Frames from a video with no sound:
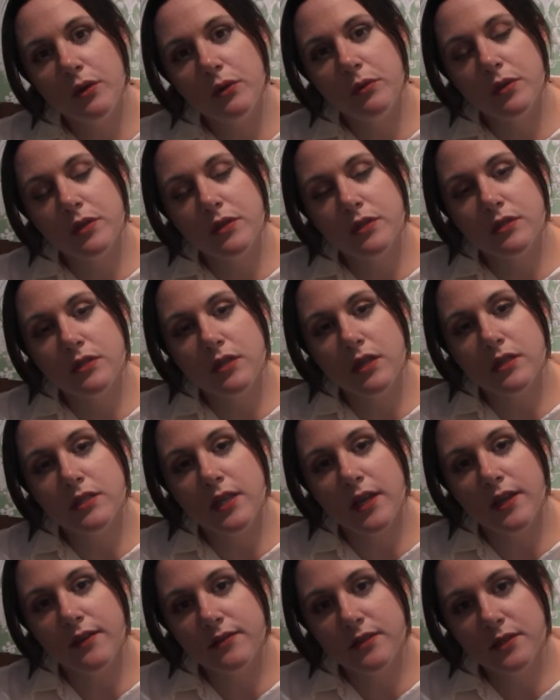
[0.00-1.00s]
was a
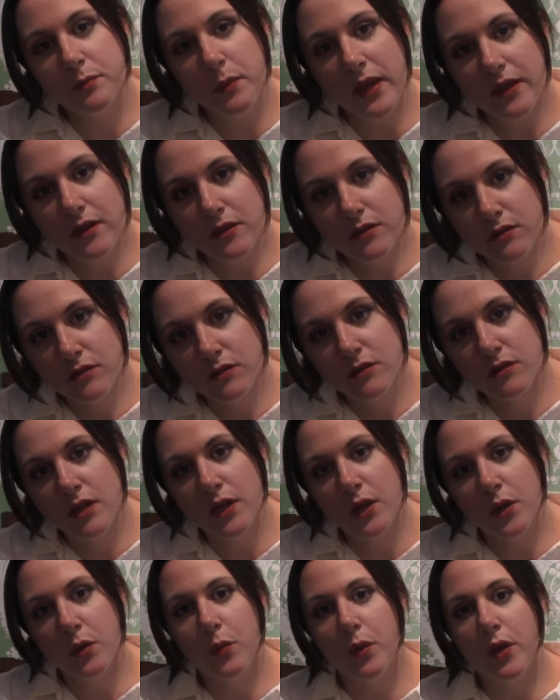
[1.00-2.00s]
safe space.
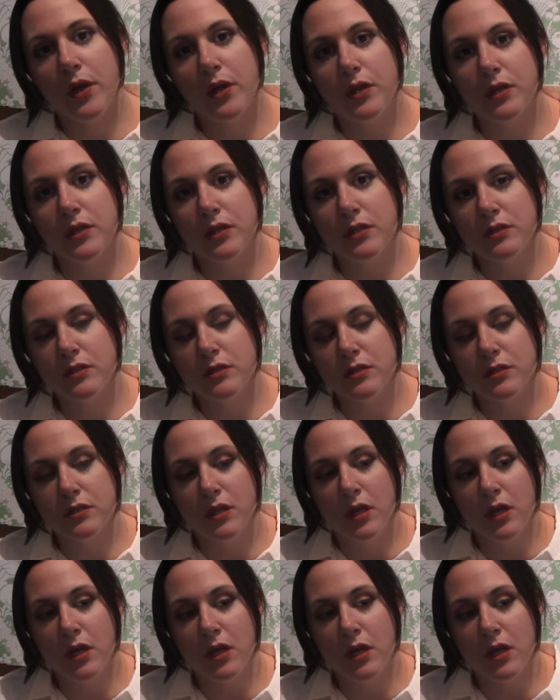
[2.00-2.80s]
It was,